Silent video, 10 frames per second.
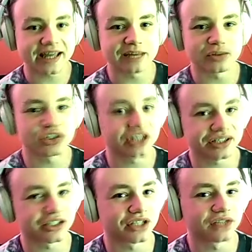but she doesn't
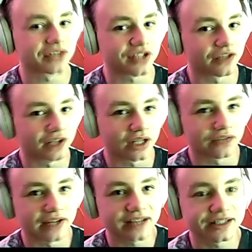deserve to suffer like
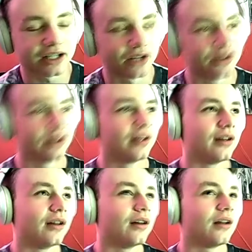that. So,
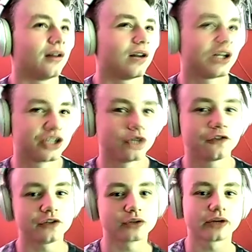I do
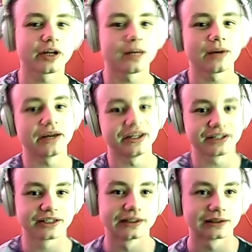feel right about ending
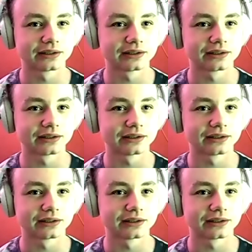her.